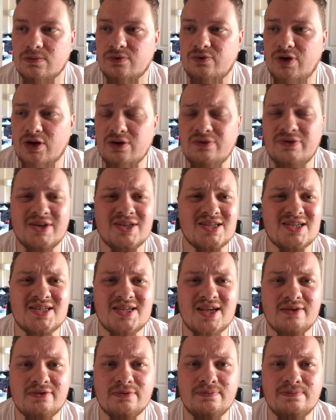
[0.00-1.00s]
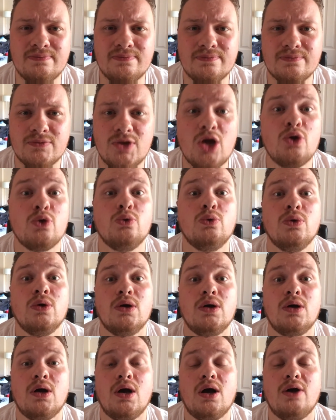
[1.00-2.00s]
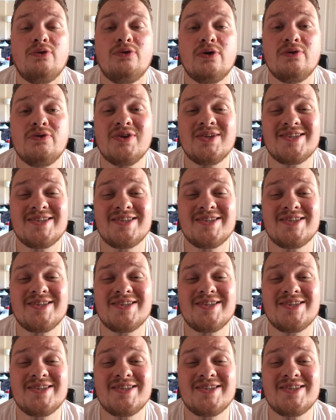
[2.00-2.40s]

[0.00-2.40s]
Final Fantasy 7. No, Final